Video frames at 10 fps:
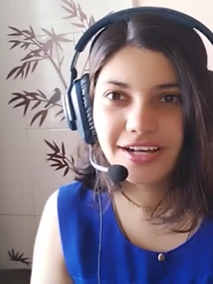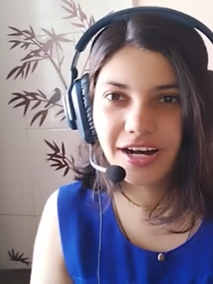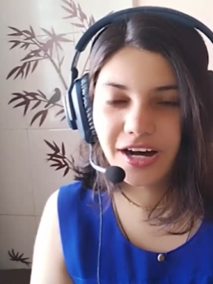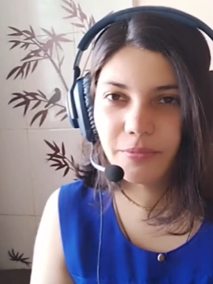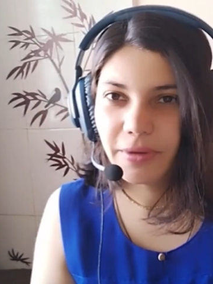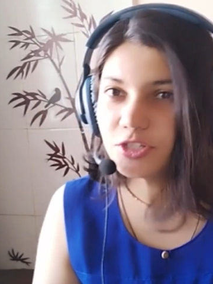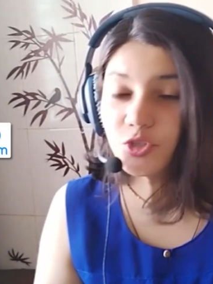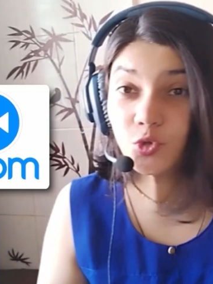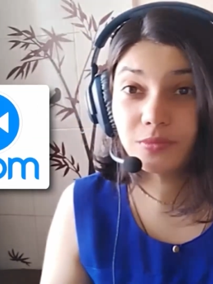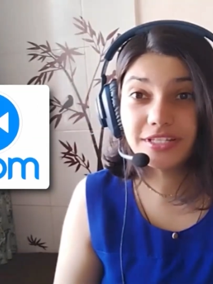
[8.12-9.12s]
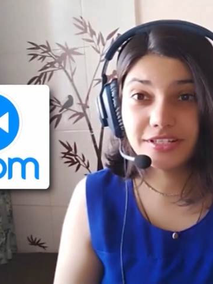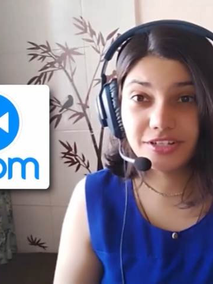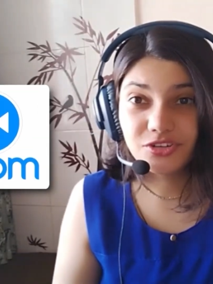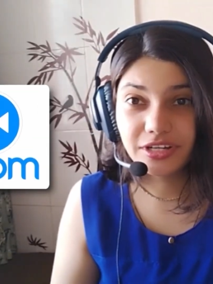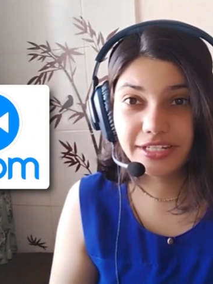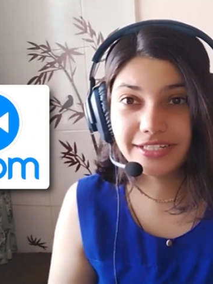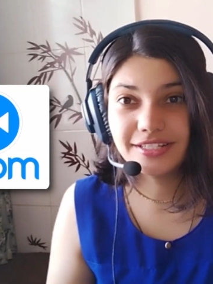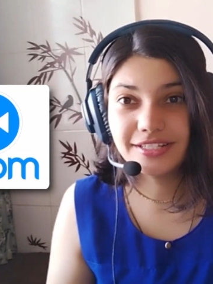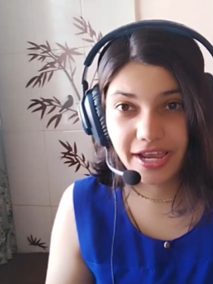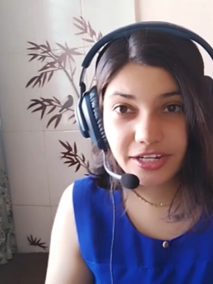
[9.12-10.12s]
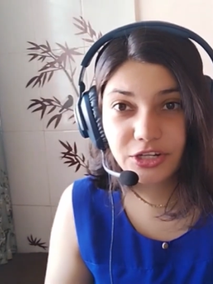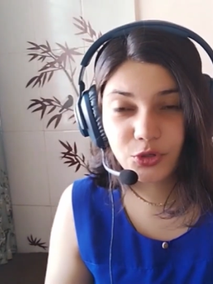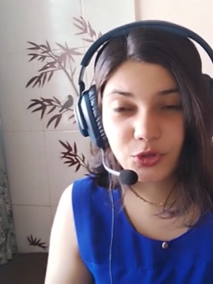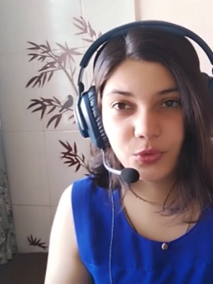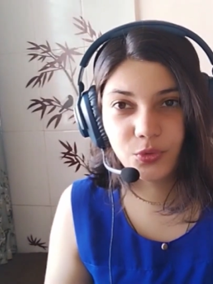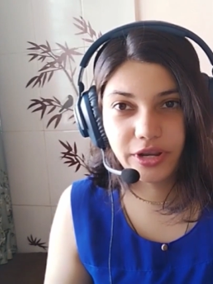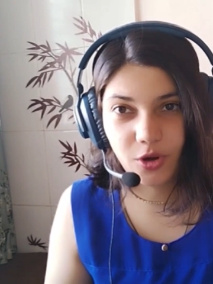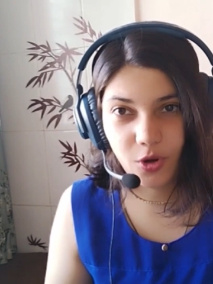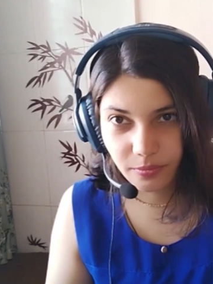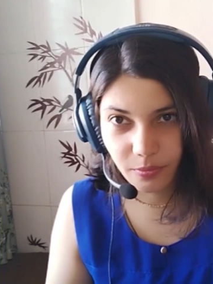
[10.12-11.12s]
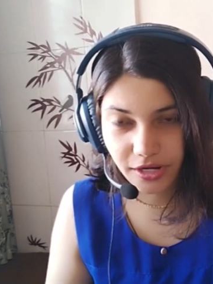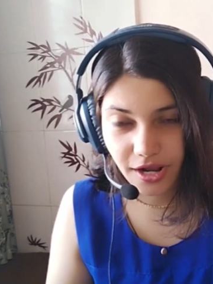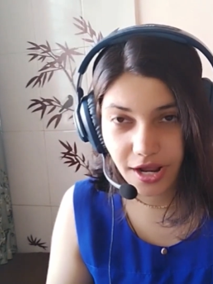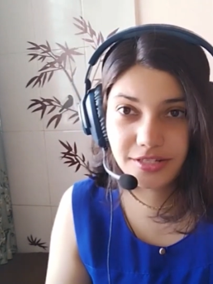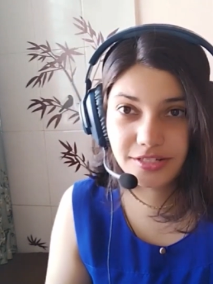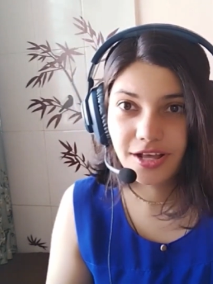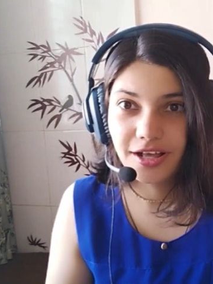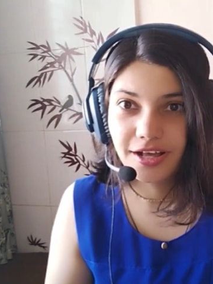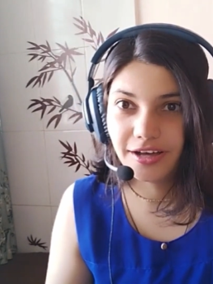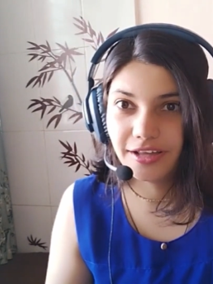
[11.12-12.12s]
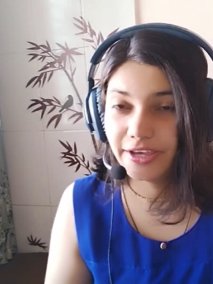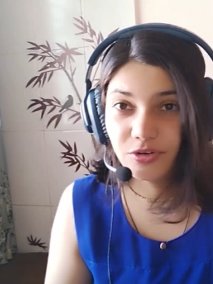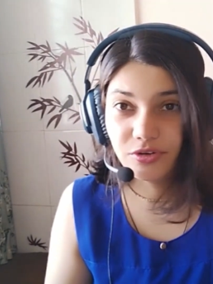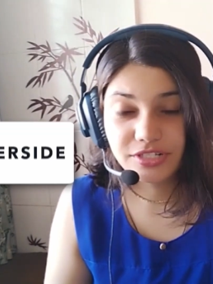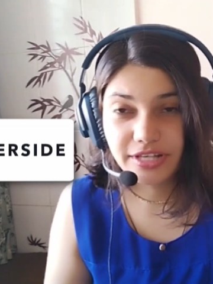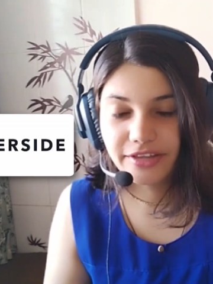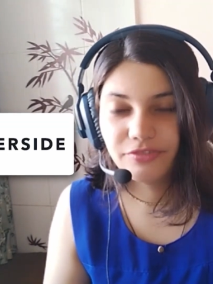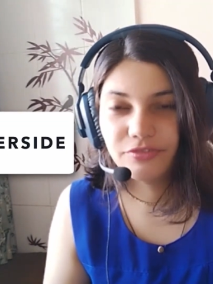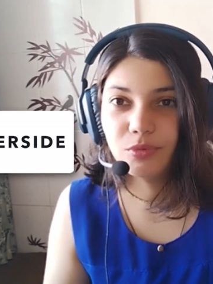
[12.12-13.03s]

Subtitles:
But Zoom isn't really designed to record podcasts like Riverside FM or